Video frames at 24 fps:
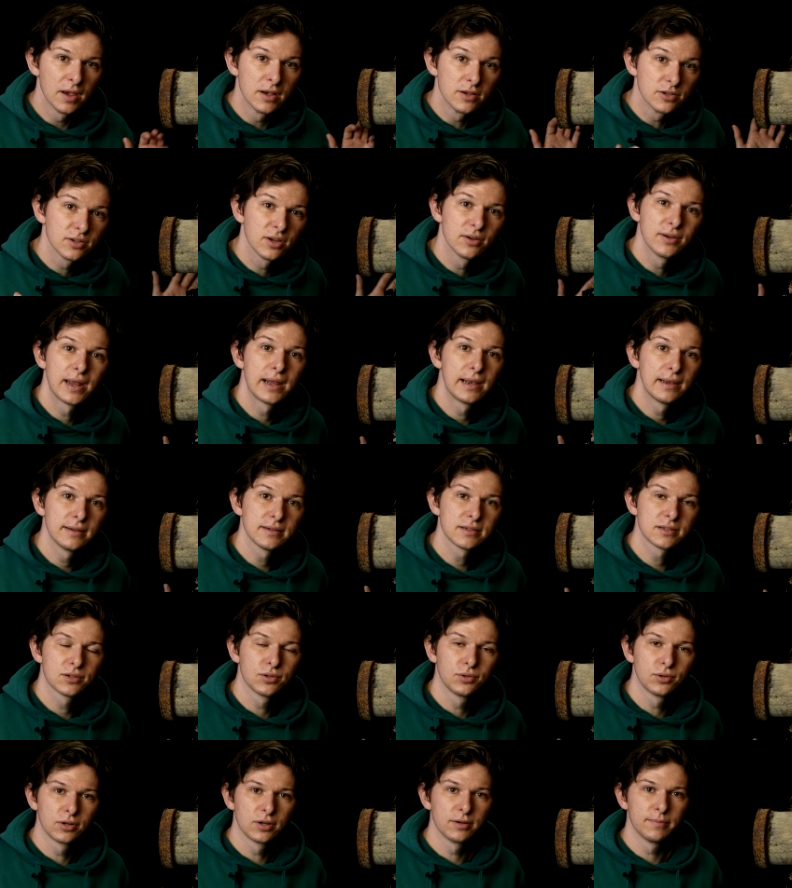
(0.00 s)
So now let's
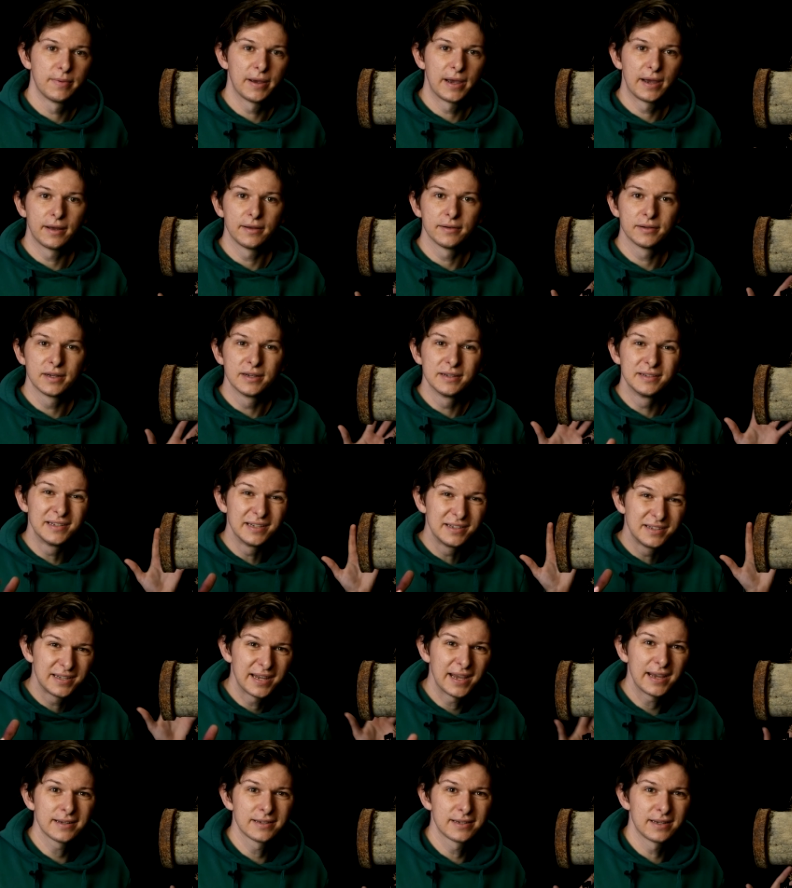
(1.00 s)
talk about
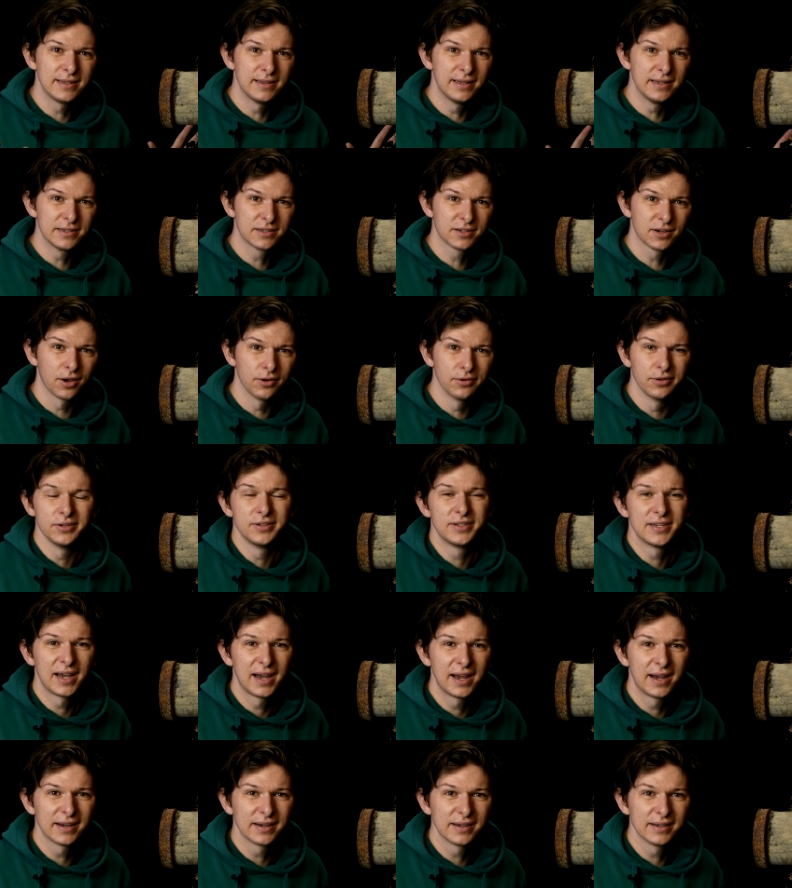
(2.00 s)
detecting these coded
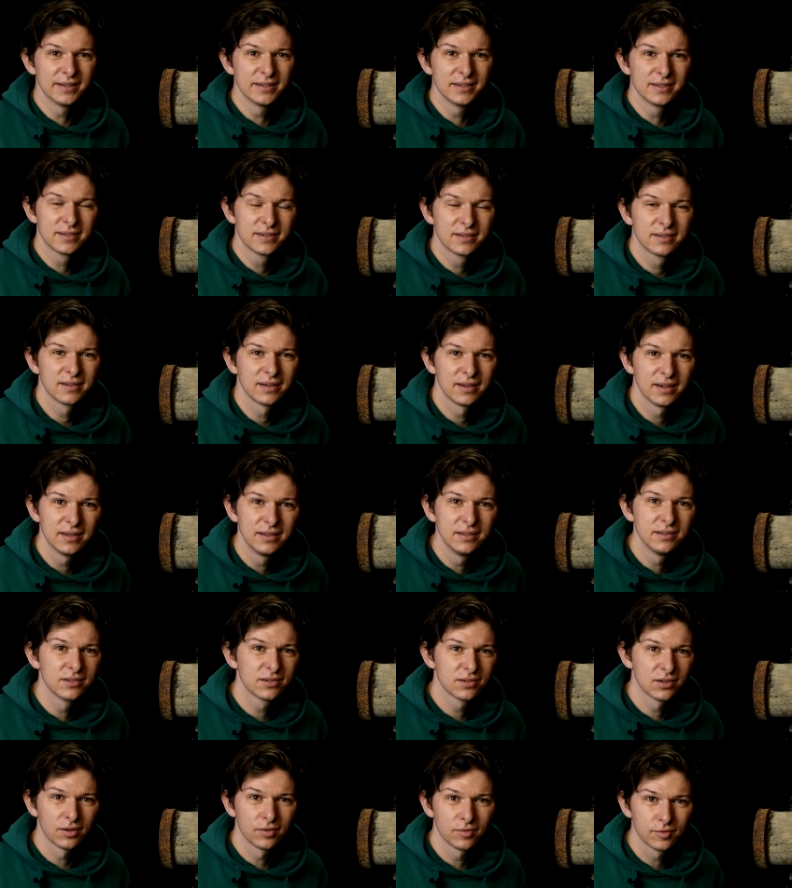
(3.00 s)
targets
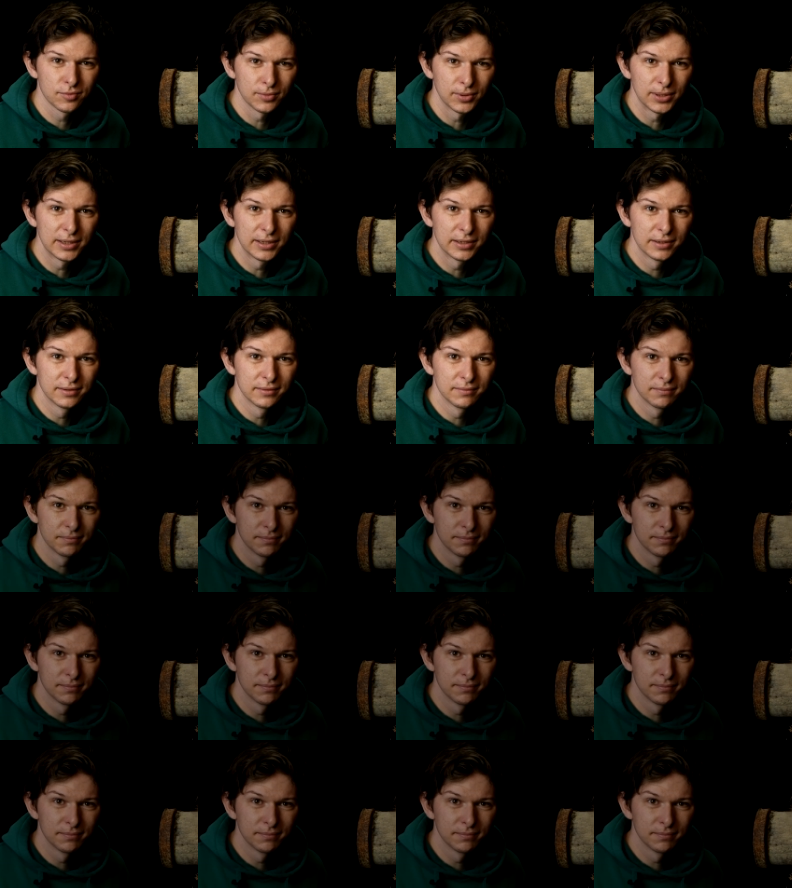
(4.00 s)
in software.